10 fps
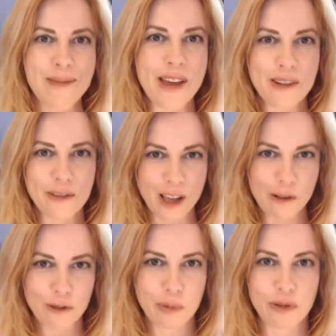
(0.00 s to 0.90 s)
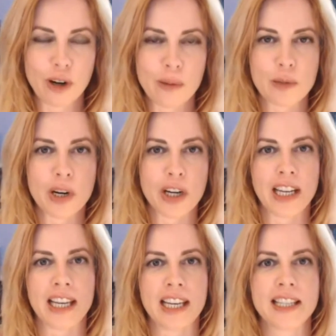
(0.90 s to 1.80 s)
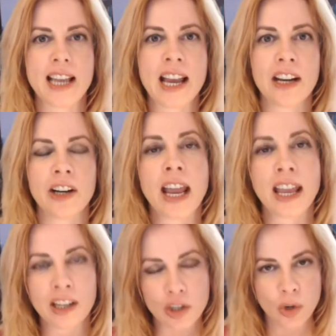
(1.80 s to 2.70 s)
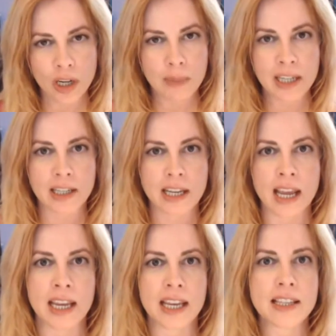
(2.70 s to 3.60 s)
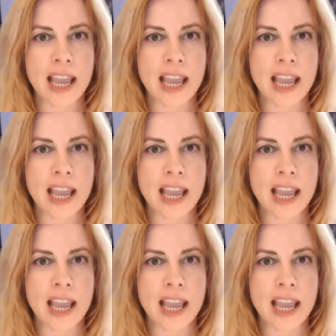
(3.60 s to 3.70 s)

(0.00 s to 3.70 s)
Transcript: Heather Vale for Performance Marketing Insider, and joining me today is